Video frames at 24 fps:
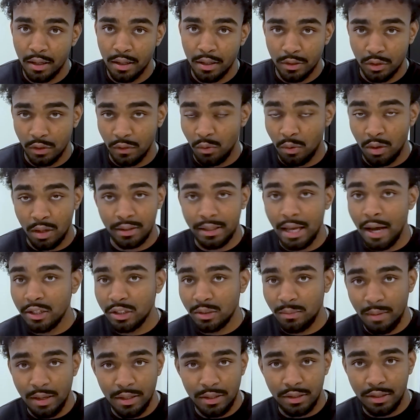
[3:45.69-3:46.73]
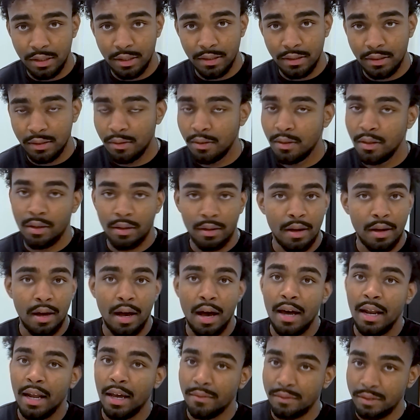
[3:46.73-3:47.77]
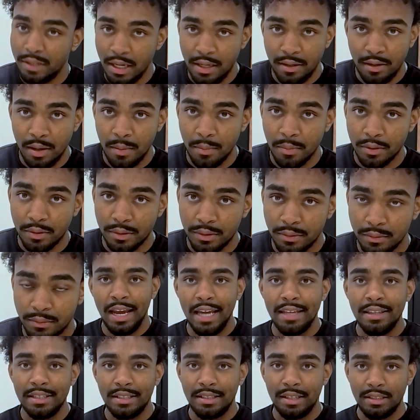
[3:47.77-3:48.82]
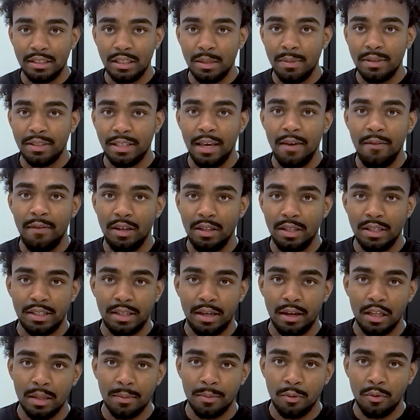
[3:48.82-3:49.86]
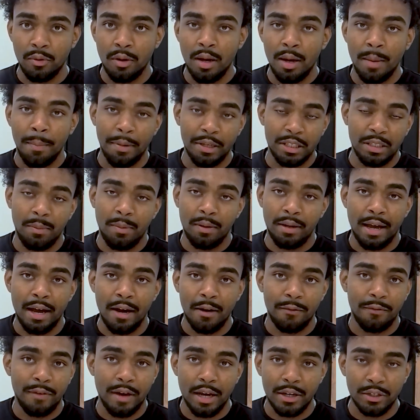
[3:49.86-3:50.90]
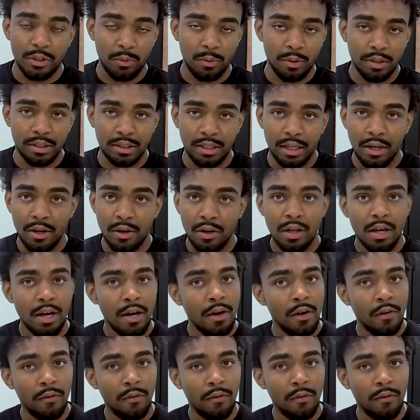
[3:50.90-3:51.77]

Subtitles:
So you want 1,000 messages, I'd have 10 numbers. And the system is infinitely scalable based upon how fast you wanna scale.